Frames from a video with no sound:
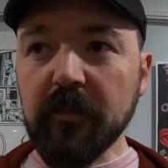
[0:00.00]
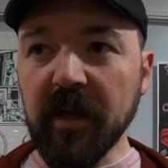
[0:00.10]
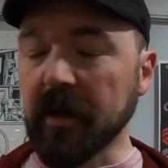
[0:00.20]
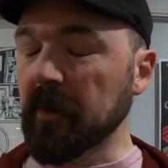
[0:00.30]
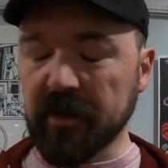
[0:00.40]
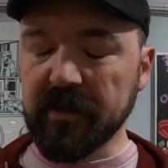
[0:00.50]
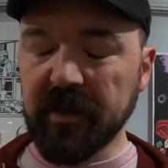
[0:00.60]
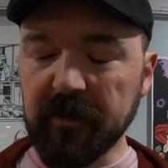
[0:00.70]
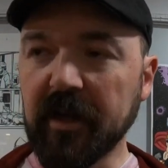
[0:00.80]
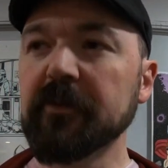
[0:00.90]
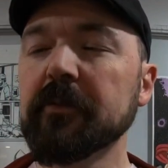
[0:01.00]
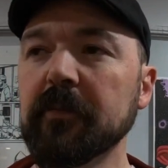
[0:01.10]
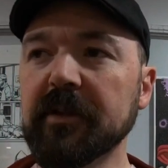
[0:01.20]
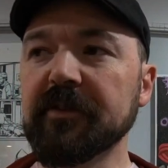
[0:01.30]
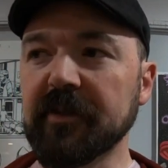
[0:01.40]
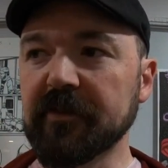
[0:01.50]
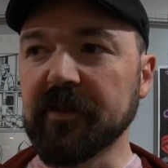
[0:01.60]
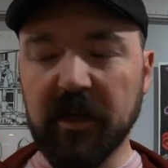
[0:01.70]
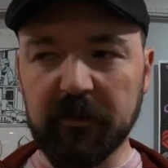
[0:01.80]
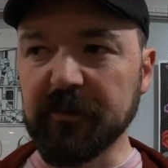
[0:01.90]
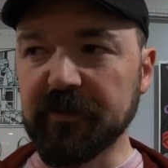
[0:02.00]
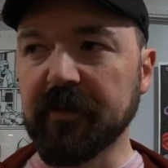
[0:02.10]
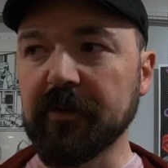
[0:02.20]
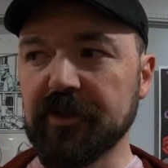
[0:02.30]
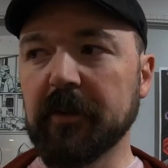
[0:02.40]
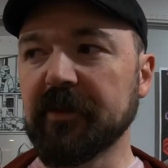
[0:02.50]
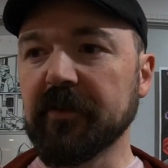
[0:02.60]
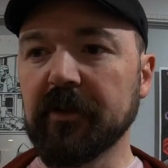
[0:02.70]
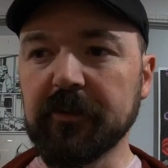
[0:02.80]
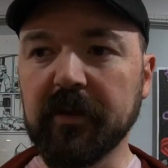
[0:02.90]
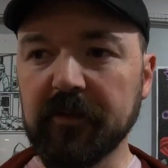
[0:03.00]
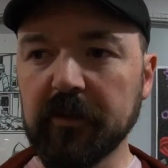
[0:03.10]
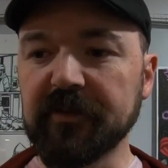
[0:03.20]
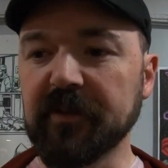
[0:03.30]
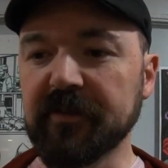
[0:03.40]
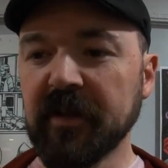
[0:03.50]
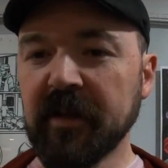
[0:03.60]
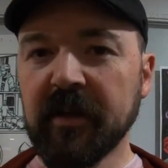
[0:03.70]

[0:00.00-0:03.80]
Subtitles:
and I'm not going to name names, but this is a couple specific shops I've gone to and I've noticed this.